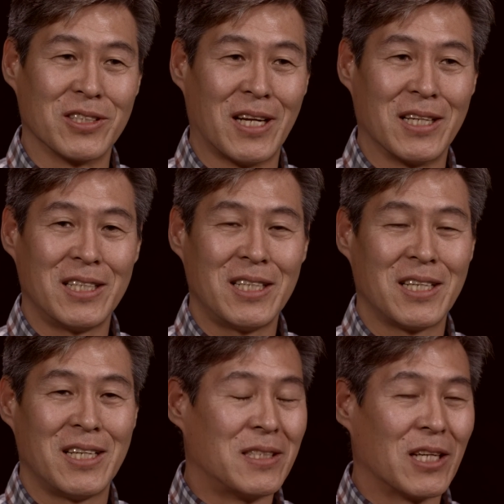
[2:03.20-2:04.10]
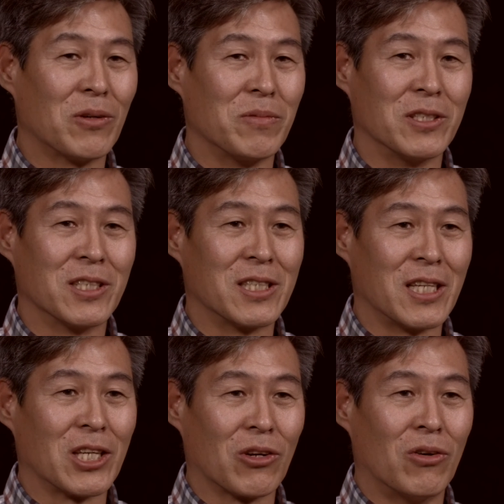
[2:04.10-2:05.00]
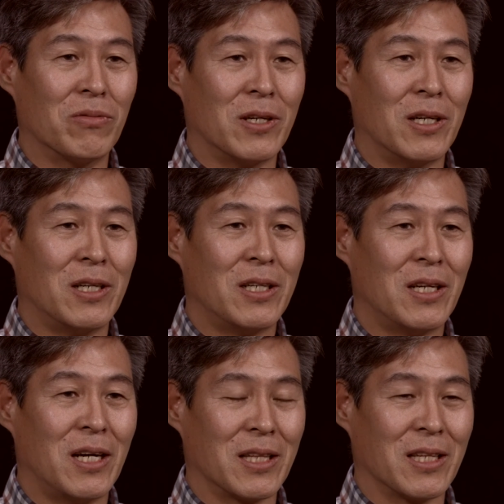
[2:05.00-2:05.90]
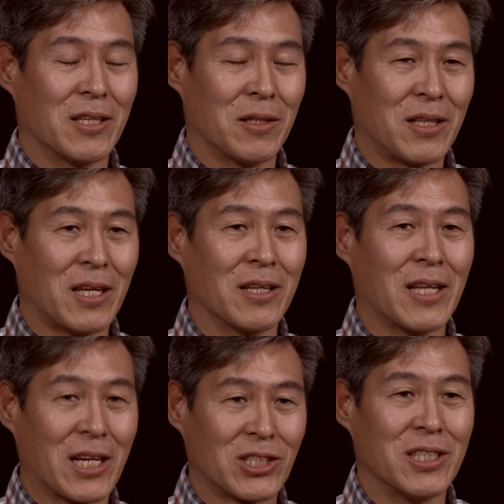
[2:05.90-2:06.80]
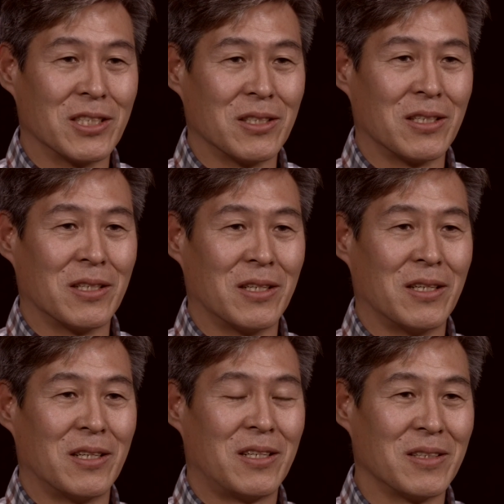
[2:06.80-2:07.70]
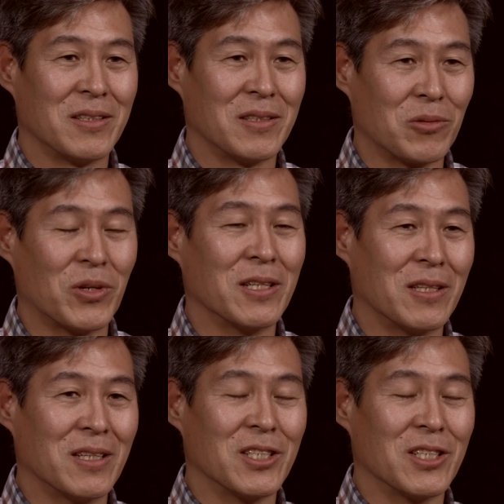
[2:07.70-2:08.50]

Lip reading: to study, instead of just thinking over, I think taking action is the right